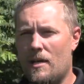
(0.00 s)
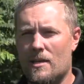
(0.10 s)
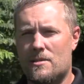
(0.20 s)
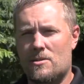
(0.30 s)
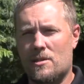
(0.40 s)

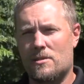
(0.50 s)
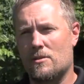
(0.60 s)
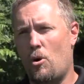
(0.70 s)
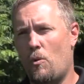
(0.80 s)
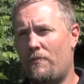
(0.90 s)
This is just
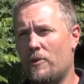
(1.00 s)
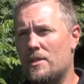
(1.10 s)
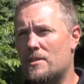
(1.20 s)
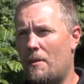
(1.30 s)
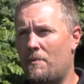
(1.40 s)
hopefully
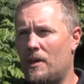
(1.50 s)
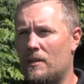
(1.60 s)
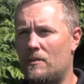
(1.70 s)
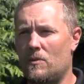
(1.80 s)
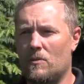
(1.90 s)

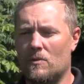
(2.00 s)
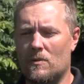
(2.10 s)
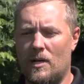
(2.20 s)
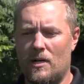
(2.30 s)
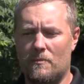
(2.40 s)
something
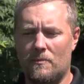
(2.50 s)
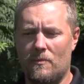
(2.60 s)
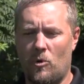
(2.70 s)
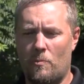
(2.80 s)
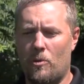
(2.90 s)
to
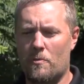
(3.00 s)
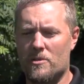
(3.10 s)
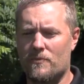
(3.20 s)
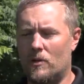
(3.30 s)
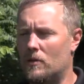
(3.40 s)
more
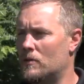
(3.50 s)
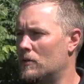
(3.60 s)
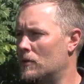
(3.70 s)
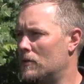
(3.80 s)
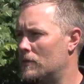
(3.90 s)
purposeful
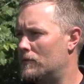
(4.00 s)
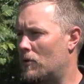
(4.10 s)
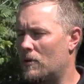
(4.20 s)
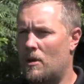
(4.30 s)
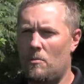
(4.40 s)

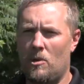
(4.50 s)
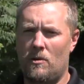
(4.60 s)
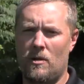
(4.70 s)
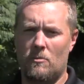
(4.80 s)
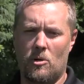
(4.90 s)
for the
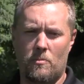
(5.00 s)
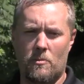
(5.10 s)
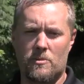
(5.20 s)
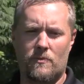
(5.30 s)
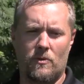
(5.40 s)
community and more
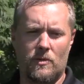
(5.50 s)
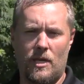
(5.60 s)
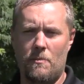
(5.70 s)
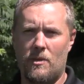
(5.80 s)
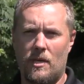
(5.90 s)
purposeful to
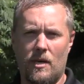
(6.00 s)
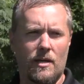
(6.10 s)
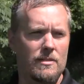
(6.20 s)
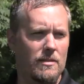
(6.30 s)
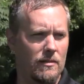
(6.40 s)
keep the
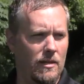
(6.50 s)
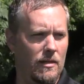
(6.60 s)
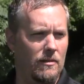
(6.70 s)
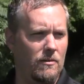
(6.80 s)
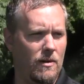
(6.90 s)
kids
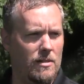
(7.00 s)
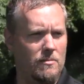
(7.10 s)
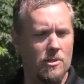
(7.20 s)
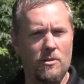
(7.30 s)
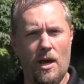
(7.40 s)
and create
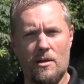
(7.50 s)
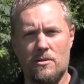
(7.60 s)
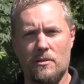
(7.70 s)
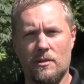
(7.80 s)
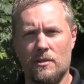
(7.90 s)
some
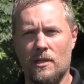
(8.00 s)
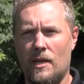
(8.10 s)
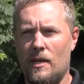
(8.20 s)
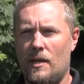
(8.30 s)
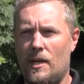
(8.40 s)
attraction
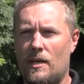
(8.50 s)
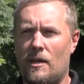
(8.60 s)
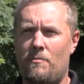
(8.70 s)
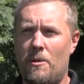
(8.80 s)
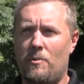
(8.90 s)
and
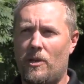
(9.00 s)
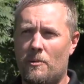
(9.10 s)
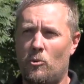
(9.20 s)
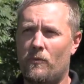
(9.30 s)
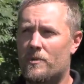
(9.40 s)
give people
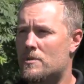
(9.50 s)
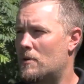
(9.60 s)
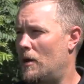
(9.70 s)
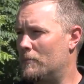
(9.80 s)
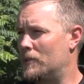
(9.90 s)
that move to
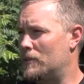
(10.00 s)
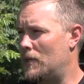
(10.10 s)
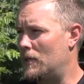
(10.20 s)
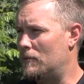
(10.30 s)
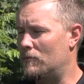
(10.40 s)
Strum
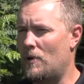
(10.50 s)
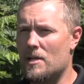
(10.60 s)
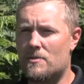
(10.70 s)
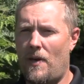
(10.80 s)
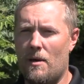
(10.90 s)
and
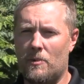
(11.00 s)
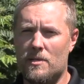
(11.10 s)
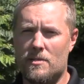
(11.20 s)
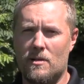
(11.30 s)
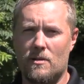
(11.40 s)
raise
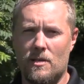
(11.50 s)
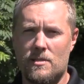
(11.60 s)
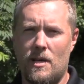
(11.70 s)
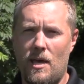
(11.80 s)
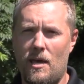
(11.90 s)
families here
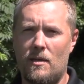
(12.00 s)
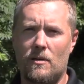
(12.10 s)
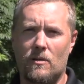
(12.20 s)
say, hey,